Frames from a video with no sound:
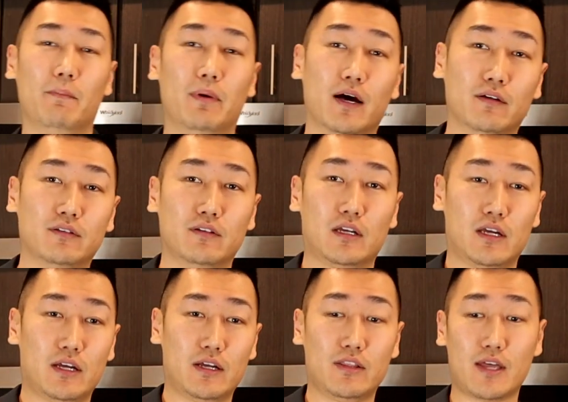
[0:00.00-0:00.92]
but
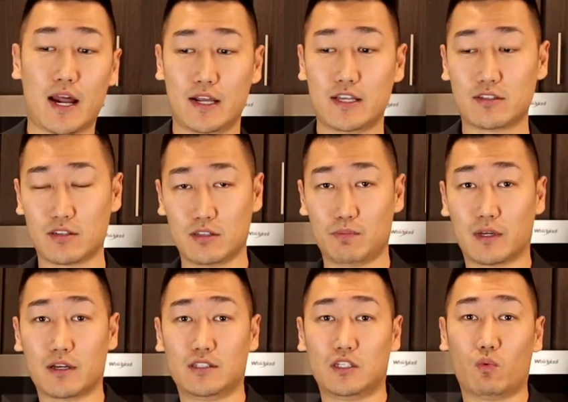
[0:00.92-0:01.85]
in that instance,
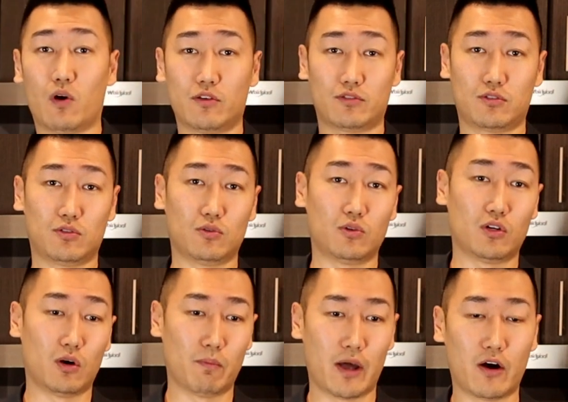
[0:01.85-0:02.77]
because he wants
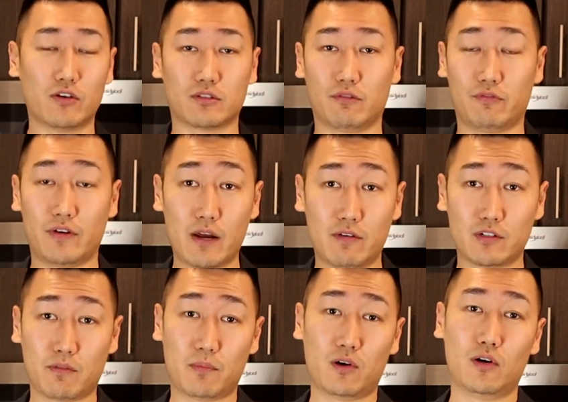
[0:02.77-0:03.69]
to earn some
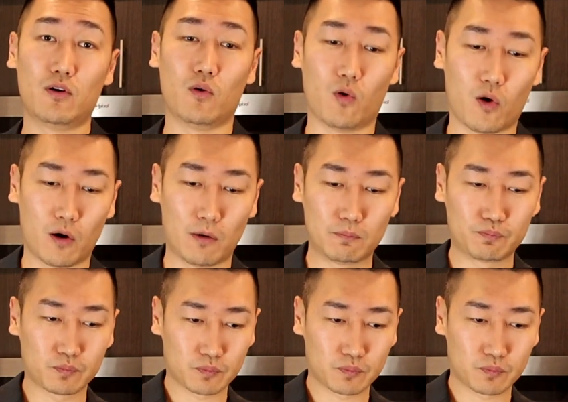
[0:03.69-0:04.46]
favors from her or